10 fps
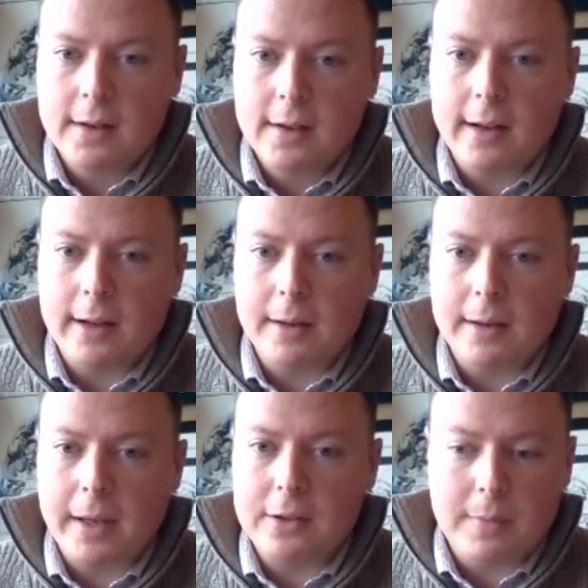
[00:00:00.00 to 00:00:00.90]

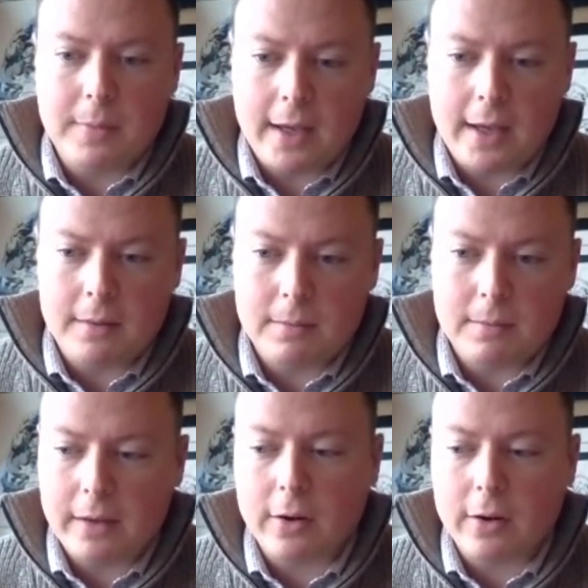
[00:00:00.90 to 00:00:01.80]
And you may
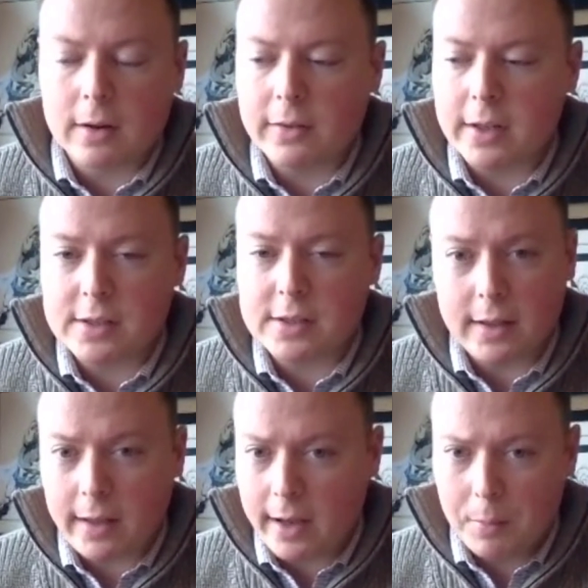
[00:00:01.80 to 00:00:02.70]
have heard of this,
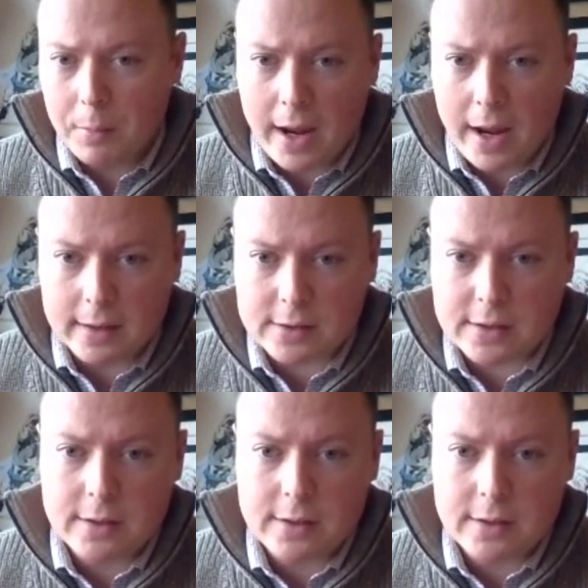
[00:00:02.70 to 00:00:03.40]
Sundial Brands,